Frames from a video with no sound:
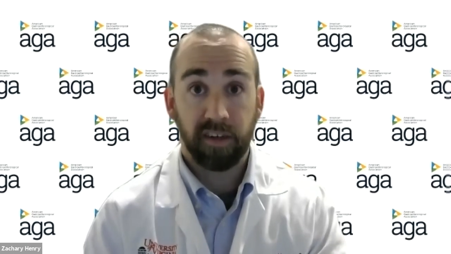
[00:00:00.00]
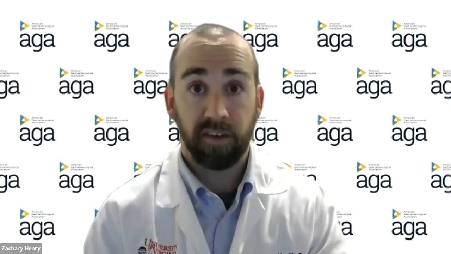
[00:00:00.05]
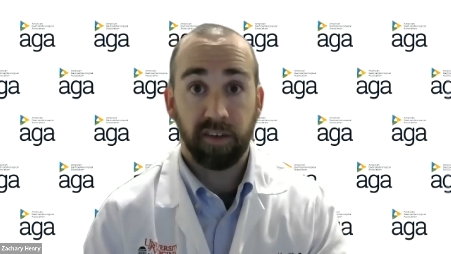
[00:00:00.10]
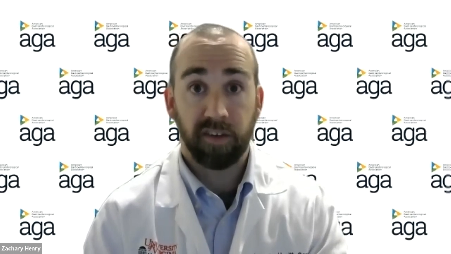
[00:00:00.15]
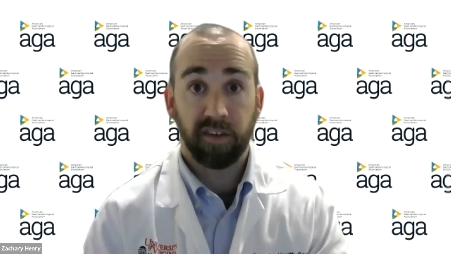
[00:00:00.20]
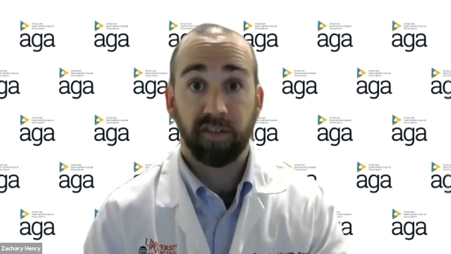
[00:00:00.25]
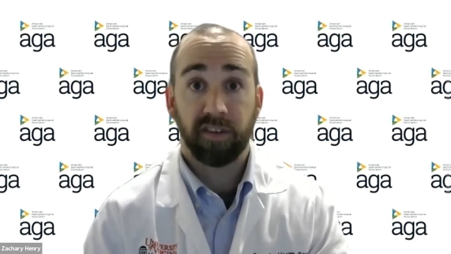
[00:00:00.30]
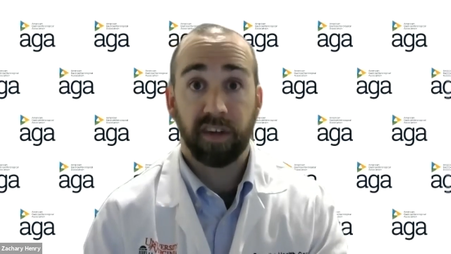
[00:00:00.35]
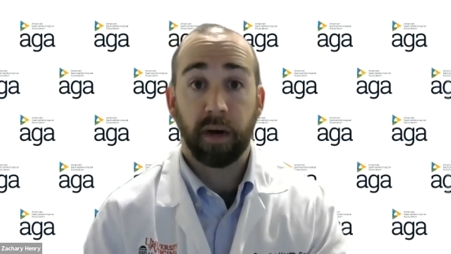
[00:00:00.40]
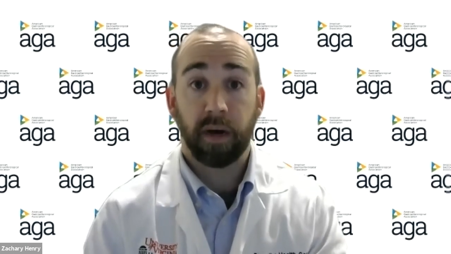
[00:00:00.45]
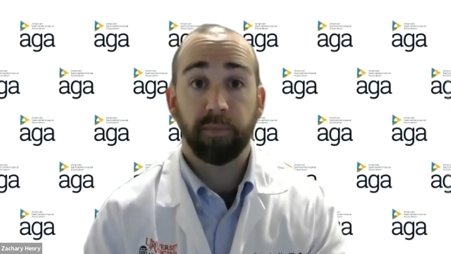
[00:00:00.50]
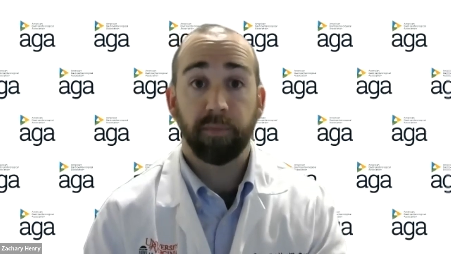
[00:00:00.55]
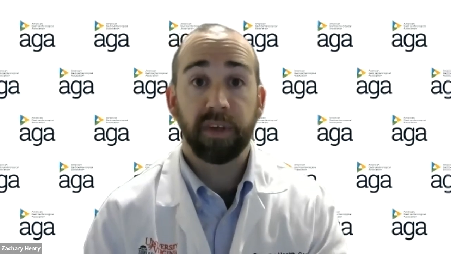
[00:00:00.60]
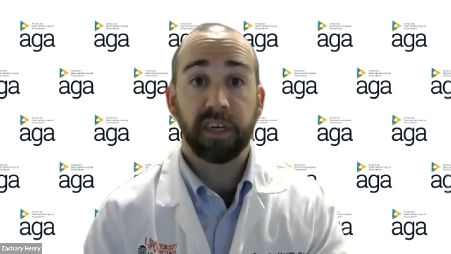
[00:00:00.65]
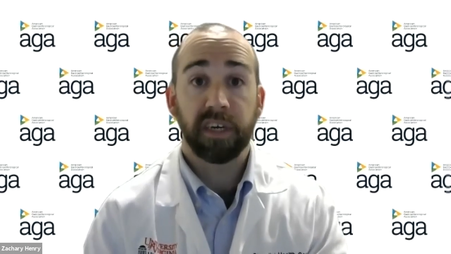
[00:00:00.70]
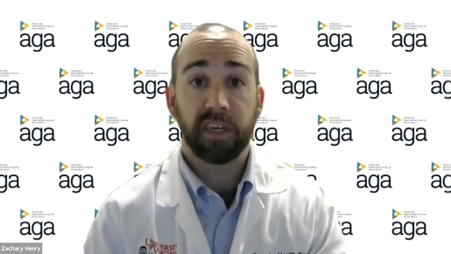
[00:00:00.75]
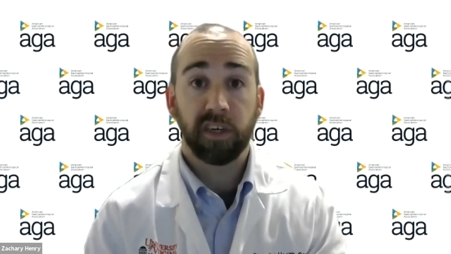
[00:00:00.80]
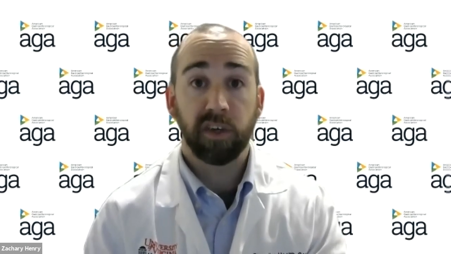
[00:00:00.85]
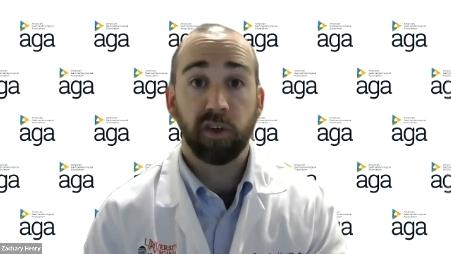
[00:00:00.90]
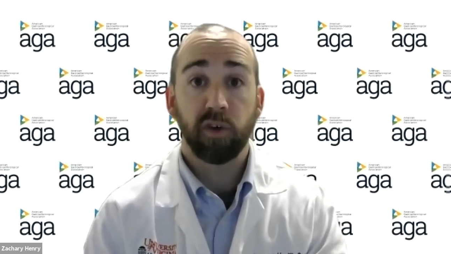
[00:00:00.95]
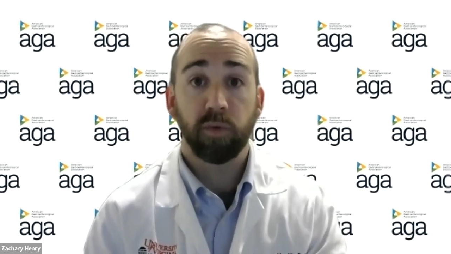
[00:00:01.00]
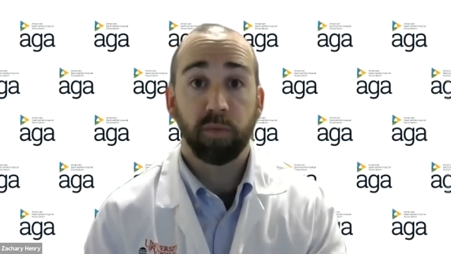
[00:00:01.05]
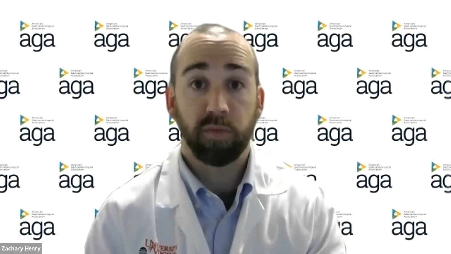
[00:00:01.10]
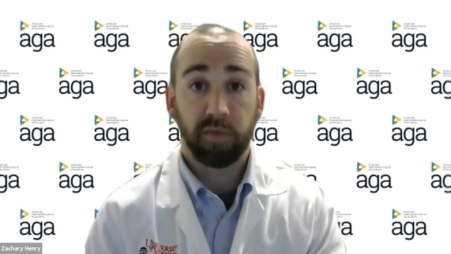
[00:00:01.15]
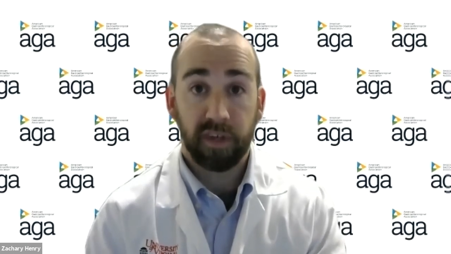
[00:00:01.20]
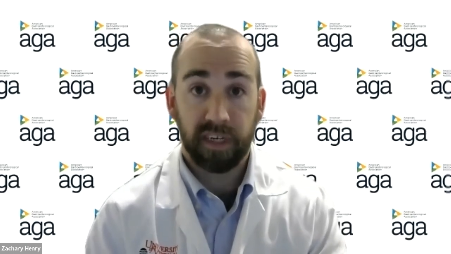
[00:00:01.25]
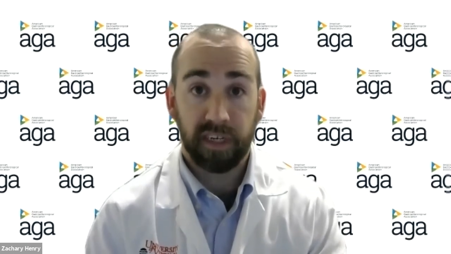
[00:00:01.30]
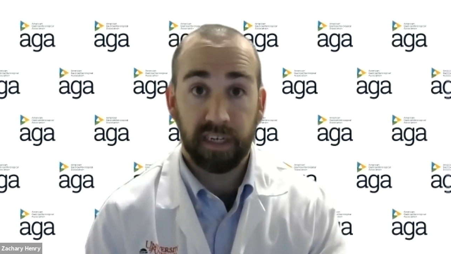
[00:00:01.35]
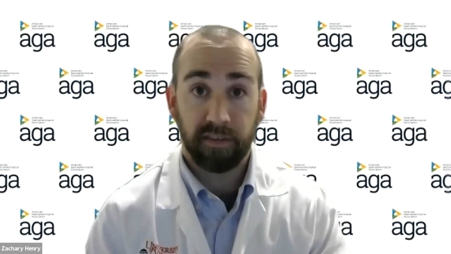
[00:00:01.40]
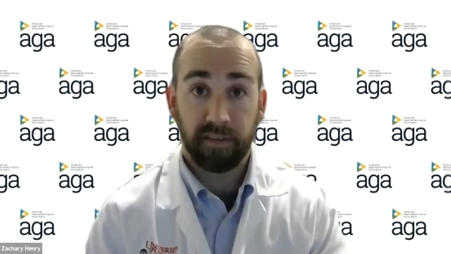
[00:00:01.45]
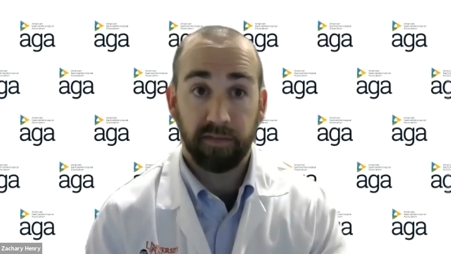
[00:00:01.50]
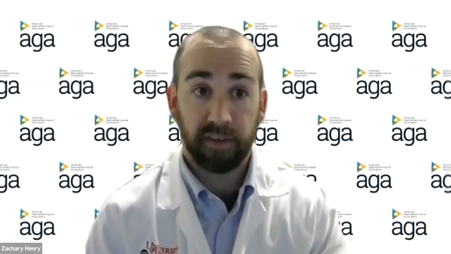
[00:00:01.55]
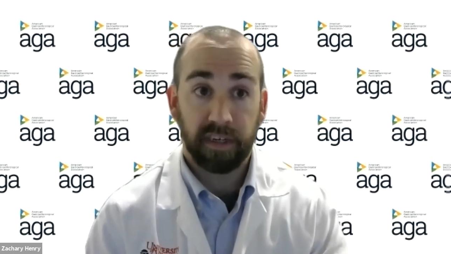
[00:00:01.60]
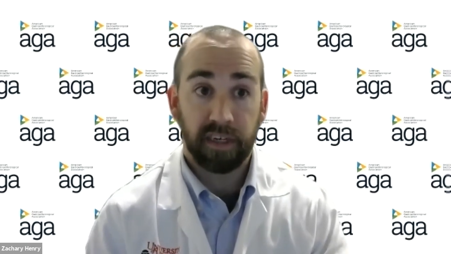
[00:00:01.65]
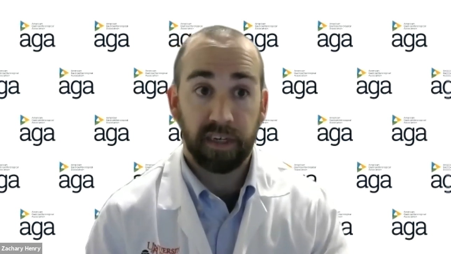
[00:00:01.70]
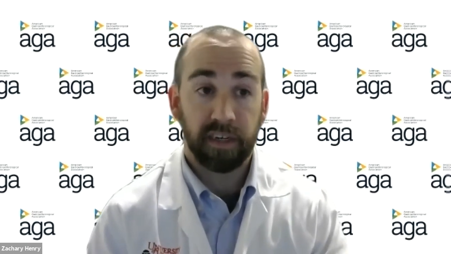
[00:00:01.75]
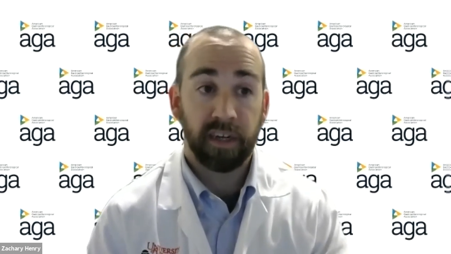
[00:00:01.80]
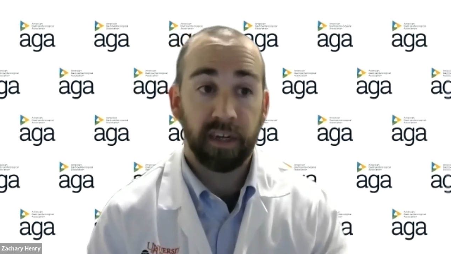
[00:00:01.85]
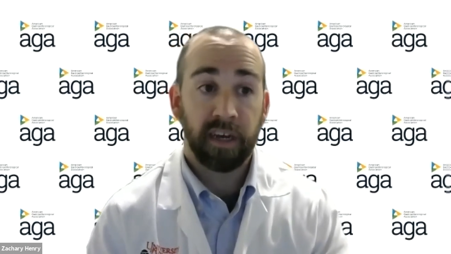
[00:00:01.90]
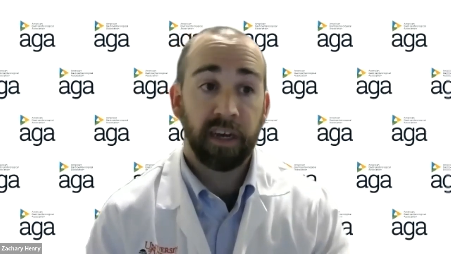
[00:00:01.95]
to stop the acute bleeding
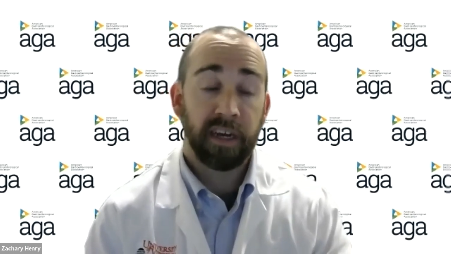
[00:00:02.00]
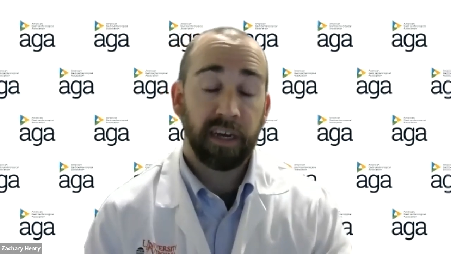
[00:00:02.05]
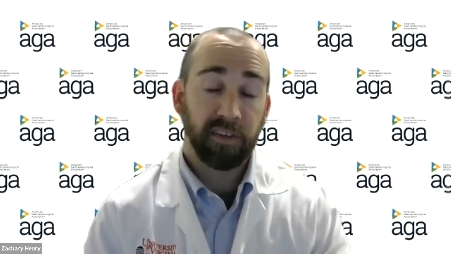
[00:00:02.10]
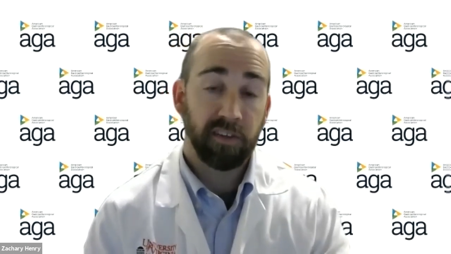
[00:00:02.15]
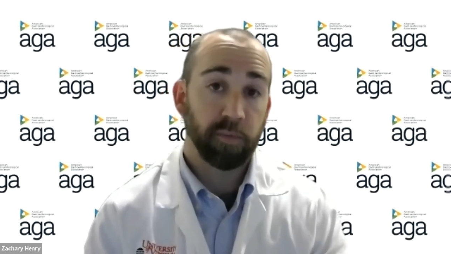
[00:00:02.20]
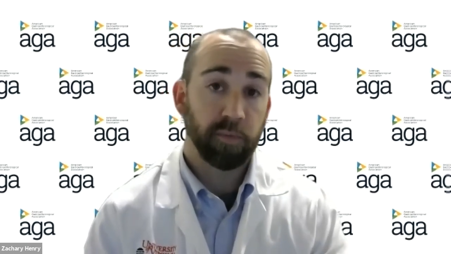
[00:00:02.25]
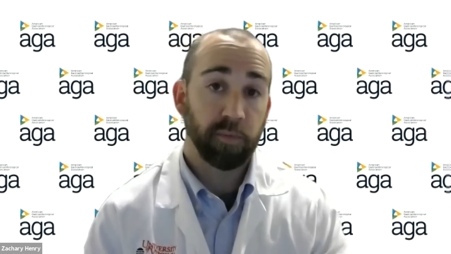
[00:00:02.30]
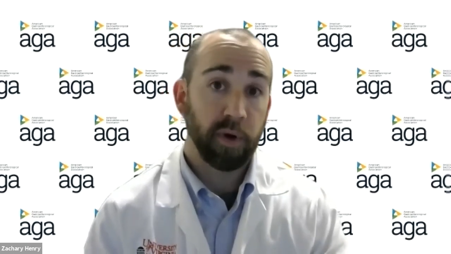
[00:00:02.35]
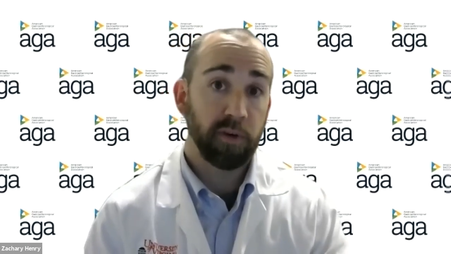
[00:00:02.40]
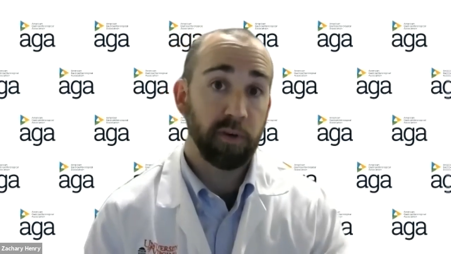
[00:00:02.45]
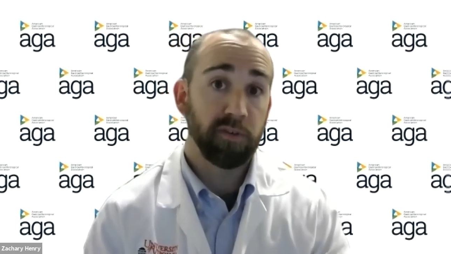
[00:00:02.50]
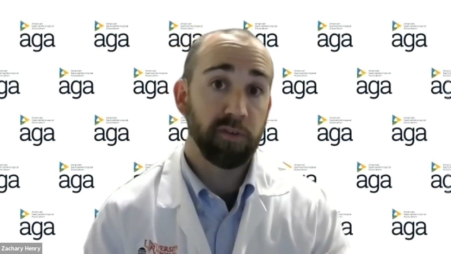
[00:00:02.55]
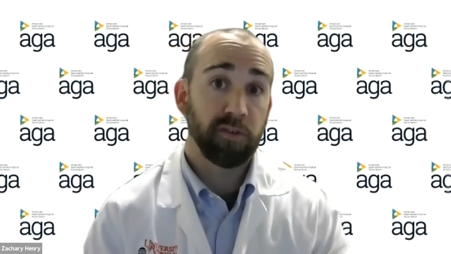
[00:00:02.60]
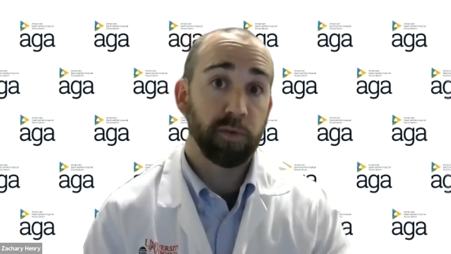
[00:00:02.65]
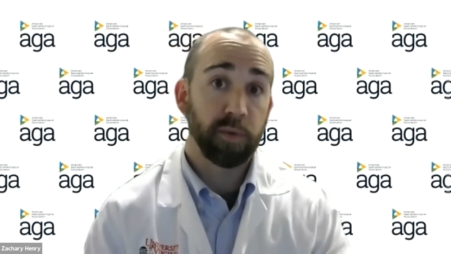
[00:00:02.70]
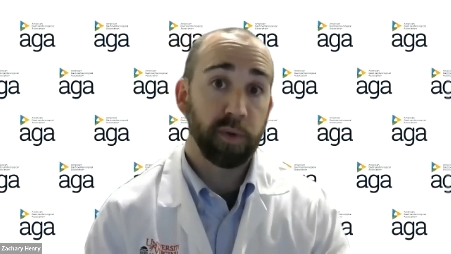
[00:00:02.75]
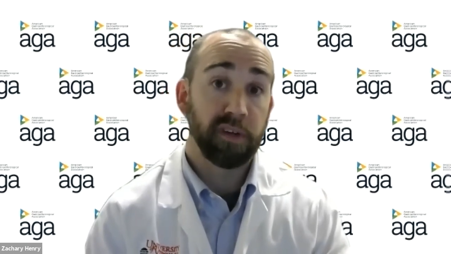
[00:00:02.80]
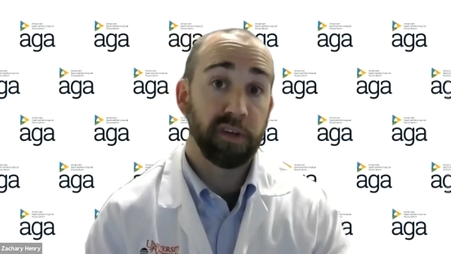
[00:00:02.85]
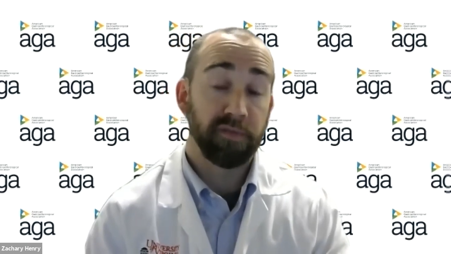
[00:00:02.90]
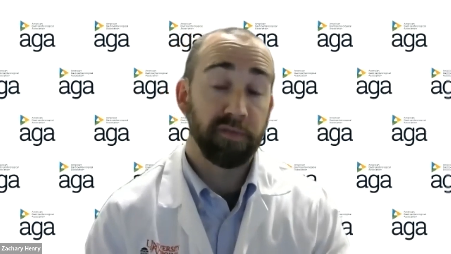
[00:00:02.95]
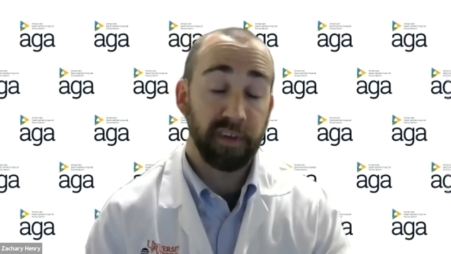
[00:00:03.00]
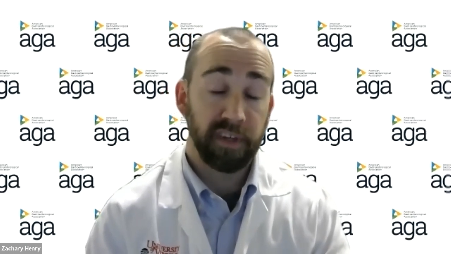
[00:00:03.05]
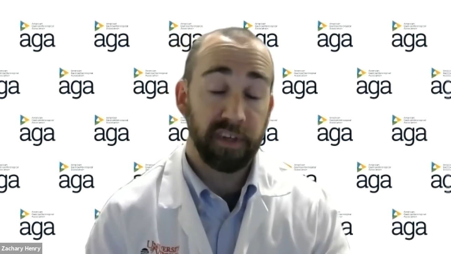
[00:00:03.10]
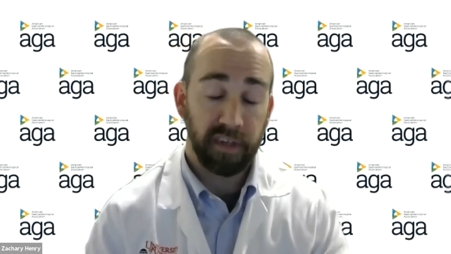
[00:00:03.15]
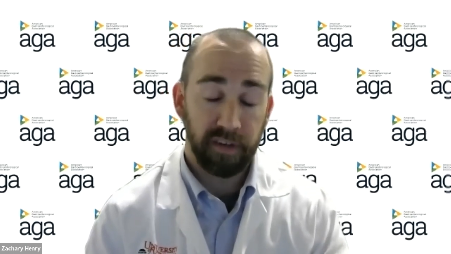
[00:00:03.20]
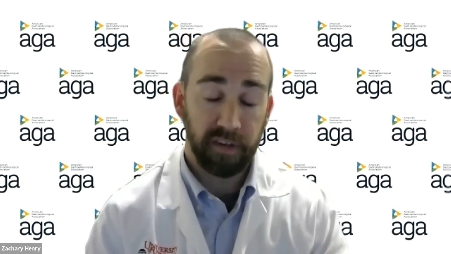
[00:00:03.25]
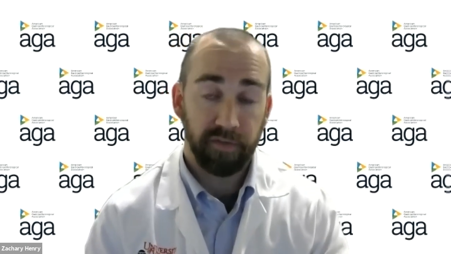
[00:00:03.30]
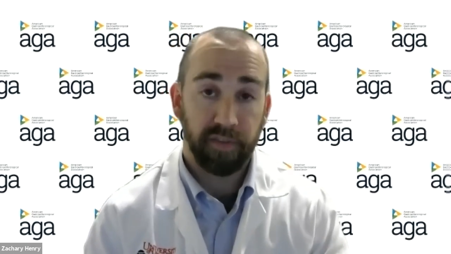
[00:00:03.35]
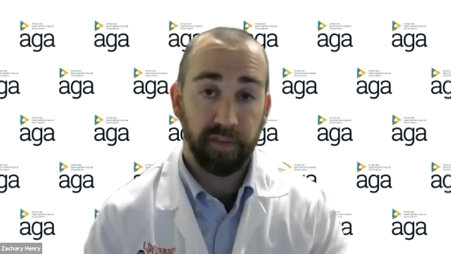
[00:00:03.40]
event as opposed to a definitive